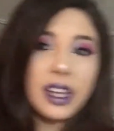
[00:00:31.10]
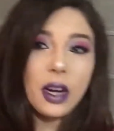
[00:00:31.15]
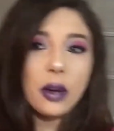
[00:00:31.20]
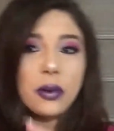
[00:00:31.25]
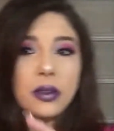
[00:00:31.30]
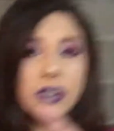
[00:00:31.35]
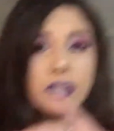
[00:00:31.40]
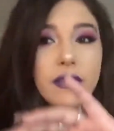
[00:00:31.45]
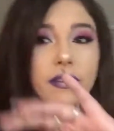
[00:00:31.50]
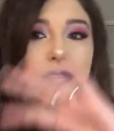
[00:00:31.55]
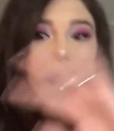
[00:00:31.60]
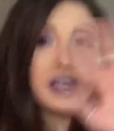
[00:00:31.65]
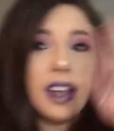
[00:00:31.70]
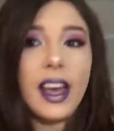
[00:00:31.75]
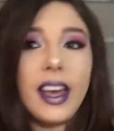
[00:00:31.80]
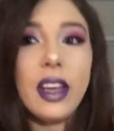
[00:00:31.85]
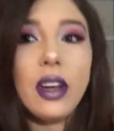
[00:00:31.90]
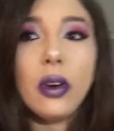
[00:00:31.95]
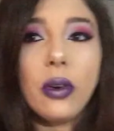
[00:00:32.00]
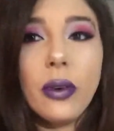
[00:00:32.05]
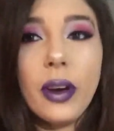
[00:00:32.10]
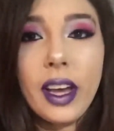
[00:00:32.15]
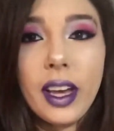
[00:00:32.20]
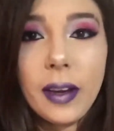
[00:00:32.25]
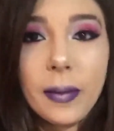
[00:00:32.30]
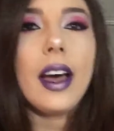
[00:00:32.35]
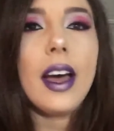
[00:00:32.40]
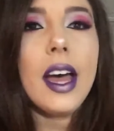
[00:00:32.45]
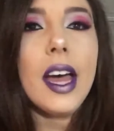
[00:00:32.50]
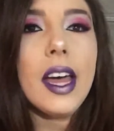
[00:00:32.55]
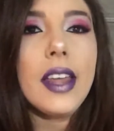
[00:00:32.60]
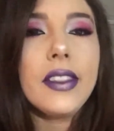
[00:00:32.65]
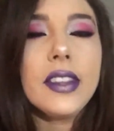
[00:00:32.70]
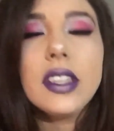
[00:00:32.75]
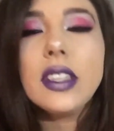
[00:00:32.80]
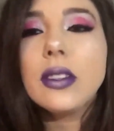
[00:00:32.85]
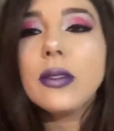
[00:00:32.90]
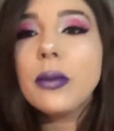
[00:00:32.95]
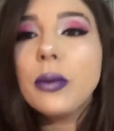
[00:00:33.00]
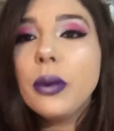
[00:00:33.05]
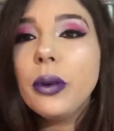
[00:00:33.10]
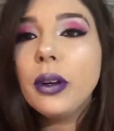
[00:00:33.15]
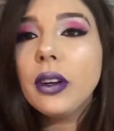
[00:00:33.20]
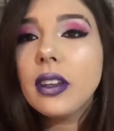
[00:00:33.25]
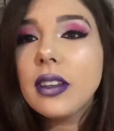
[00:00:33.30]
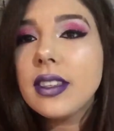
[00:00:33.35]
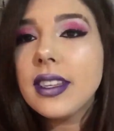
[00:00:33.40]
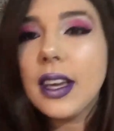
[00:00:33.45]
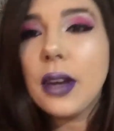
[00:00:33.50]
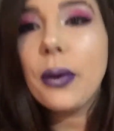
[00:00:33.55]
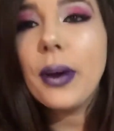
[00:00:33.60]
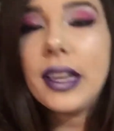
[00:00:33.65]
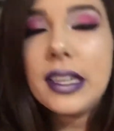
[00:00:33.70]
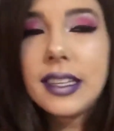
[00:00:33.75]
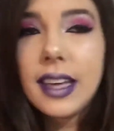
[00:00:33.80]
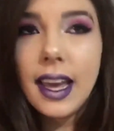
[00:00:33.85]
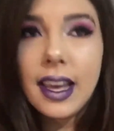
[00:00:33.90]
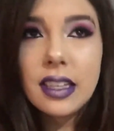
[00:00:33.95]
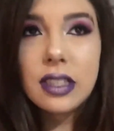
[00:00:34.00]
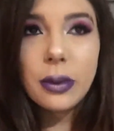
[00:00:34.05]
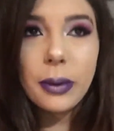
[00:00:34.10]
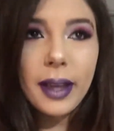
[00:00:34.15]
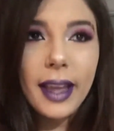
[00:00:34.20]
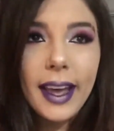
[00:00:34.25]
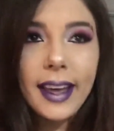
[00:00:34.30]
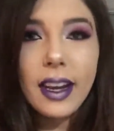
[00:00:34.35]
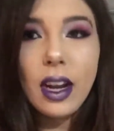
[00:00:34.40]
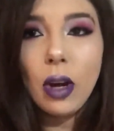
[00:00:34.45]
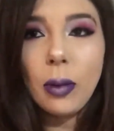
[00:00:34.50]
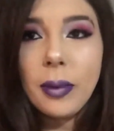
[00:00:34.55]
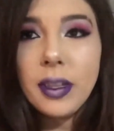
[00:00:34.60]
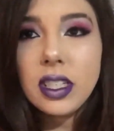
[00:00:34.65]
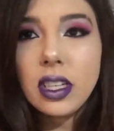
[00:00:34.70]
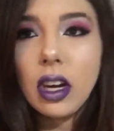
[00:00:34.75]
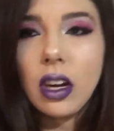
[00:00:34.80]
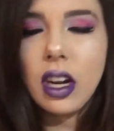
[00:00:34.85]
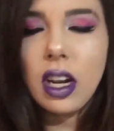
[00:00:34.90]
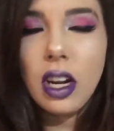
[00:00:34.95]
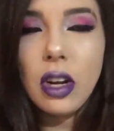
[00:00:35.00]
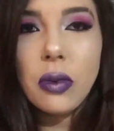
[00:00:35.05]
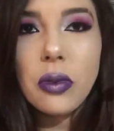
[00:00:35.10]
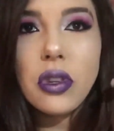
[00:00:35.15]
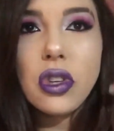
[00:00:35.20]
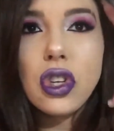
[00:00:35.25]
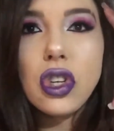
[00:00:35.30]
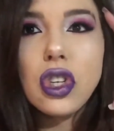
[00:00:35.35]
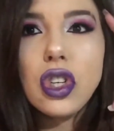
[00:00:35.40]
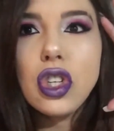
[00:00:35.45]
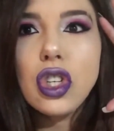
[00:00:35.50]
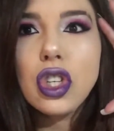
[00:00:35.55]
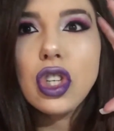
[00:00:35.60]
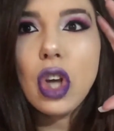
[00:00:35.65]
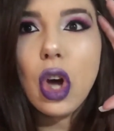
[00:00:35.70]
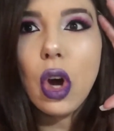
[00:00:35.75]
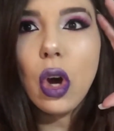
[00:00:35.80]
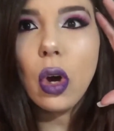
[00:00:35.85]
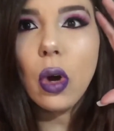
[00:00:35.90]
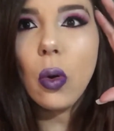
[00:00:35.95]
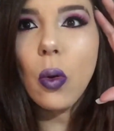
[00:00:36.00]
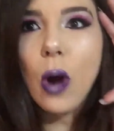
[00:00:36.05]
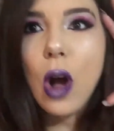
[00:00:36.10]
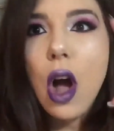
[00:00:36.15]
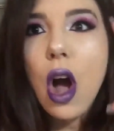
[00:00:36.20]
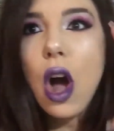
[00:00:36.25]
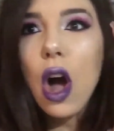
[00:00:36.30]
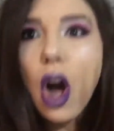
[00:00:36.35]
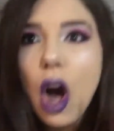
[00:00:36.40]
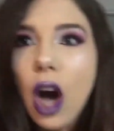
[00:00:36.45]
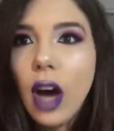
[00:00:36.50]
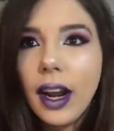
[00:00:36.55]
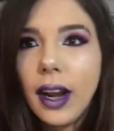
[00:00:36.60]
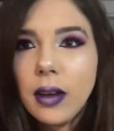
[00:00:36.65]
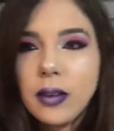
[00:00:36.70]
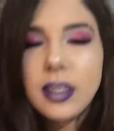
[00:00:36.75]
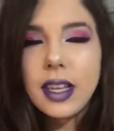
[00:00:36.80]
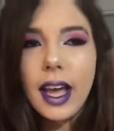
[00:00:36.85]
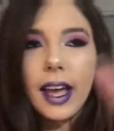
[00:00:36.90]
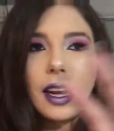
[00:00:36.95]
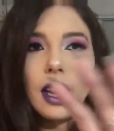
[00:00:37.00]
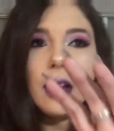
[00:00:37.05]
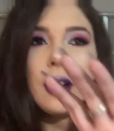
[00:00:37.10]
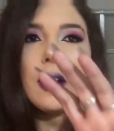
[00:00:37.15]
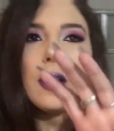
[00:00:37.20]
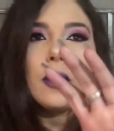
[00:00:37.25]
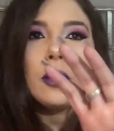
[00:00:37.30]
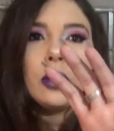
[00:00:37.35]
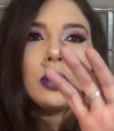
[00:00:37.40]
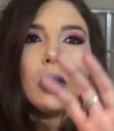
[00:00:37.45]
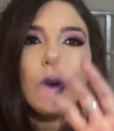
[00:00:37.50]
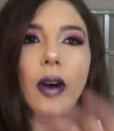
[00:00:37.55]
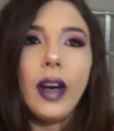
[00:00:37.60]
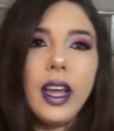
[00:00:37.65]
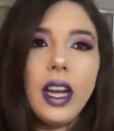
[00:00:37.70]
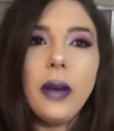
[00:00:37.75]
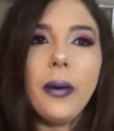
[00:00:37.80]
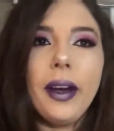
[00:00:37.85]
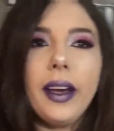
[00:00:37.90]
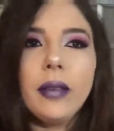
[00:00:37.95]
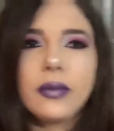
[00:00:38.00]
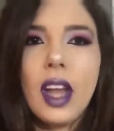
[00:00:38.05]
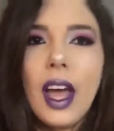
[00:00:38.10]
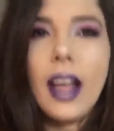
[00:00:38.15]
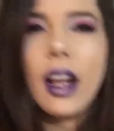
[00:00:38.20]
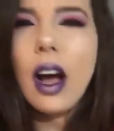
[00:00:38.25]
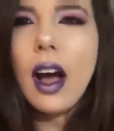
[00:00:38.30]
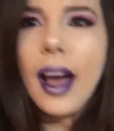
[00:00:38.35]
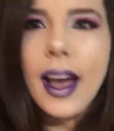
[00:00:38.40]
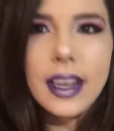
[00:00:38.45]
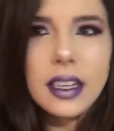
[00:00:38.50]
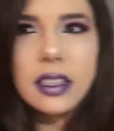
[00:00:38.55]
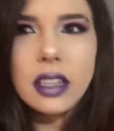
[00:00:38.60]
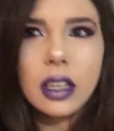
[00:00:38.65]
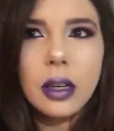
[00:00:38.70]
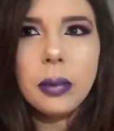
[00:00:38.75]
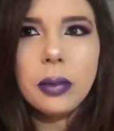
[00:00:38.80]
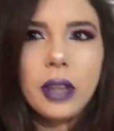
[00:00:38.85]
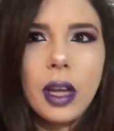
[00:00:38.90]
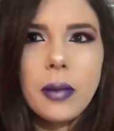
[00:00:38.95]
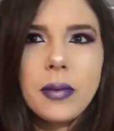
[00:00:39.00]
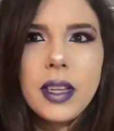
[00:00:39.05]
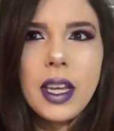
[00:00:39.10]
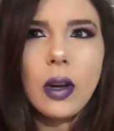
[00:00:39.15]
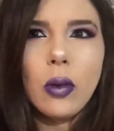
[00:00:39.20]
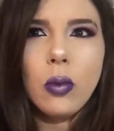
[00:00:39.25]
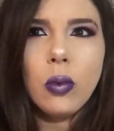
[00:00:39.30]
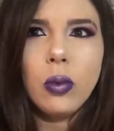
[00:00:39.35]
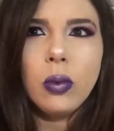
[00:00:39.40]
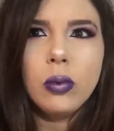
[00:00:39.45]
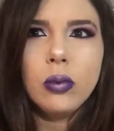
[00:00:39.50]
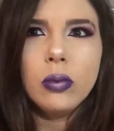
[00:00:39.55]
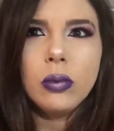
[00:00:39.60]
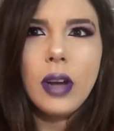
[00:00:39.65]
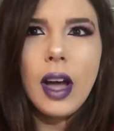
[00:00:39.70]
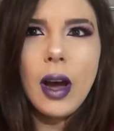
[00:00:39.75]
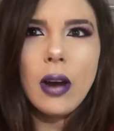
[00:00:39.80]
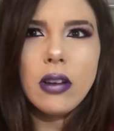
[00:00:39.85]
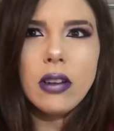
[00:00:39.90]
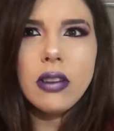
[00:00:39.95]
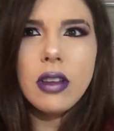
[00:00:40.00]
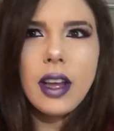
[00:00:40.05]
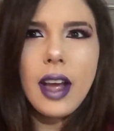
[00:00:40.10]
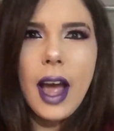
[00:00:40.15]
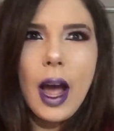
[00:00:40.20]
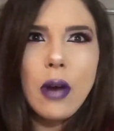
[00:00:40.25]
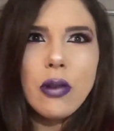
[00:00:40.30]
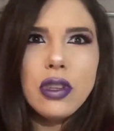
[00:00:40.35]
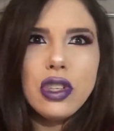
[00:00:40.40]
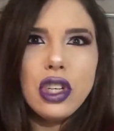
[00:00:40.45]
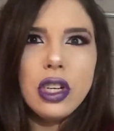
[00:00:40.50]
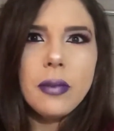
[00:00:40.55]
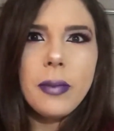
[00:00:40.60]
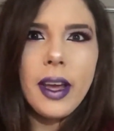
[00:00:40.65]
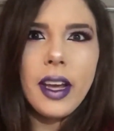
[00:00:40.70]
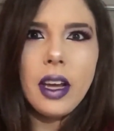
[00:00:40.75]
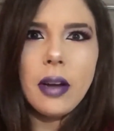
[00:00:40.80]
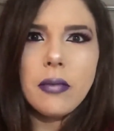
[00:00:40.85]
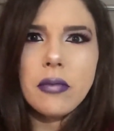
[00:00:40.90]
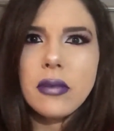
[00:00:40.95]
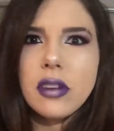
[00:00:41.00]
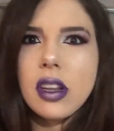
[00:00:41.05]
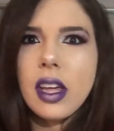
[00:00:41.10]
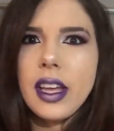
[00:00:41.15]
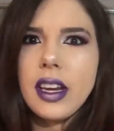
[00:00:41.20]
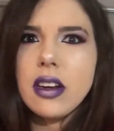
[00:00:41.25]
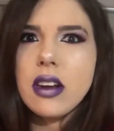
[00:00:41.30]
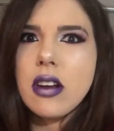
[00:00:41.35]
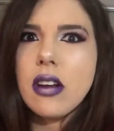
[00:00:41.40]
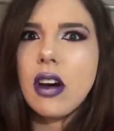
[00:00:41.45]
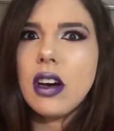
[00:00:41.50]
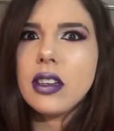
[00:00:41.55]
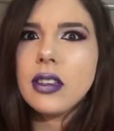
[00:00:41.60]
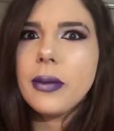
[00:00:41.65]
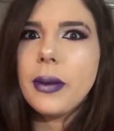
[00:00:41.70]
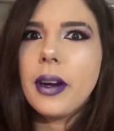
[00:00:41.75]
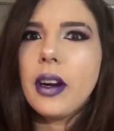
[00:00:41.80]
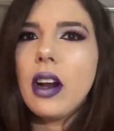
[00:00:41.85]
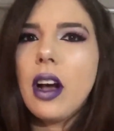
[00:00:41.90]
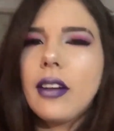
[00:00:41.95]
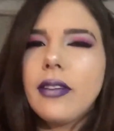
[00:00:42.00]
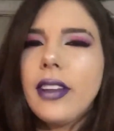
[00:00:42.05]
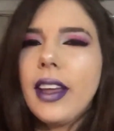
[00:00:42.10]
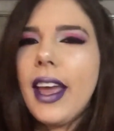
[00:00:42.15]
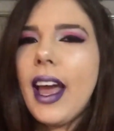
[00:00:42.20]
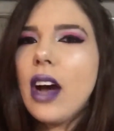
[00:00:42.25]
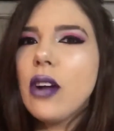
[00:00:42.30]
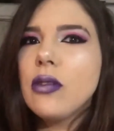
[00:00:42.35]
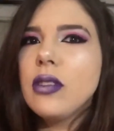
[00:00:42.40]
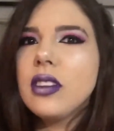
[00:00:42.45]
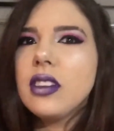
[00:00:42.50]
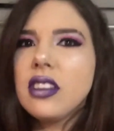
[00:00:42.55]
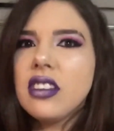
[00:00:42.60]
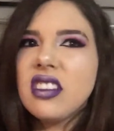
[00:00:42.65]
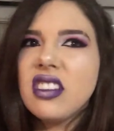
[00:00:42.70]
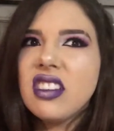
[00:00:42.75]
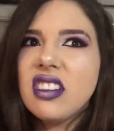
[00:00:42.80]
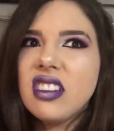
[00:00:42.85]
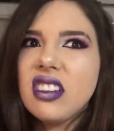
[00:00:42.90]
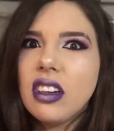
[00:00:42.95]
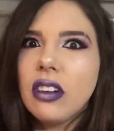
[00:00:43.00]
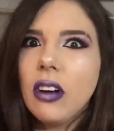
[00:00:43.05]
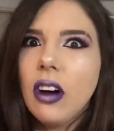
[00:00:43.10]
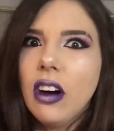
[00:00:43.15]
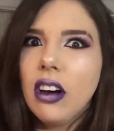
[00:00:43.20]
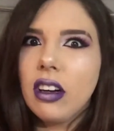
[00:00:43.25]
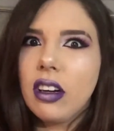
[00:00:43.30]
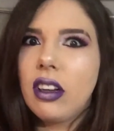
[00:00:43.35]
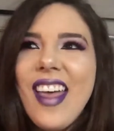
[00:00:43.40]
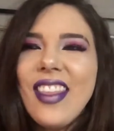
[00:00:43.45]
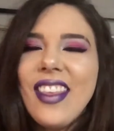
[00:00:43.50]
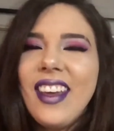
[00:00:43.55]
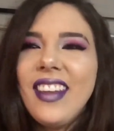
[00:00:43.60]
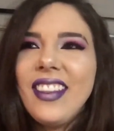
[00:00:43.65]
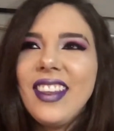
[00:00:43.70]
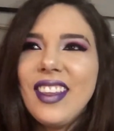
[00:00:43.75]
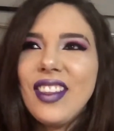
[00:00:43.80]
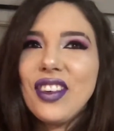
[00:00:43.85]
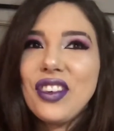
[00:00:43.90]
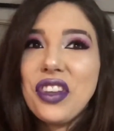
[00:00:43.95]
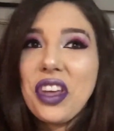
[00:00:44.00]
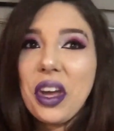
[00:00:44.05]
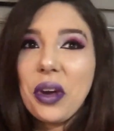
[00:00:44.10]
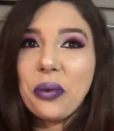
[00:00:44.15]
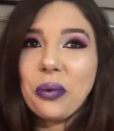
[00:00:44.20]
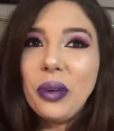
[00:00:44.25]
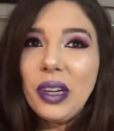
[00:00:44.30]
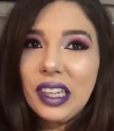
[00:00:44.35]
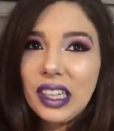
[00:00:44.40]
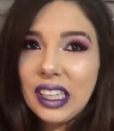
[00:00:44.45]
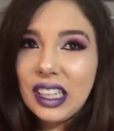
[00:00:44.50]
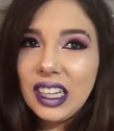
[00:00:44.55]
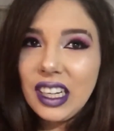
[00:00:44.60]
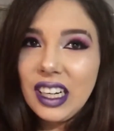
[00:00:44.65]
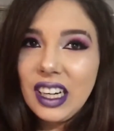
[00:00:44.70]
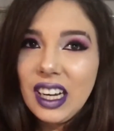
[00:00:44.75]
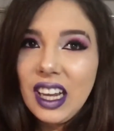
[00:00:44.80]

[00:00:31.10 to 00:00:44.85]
hair was flying away. And this is when we were on Segways, okay? So we had helmets on and it was just so hot outside. Well, anyway, I got asked a couple times like, how is your makeup like not sweated off? Like, how is it still on? And then the other day at work,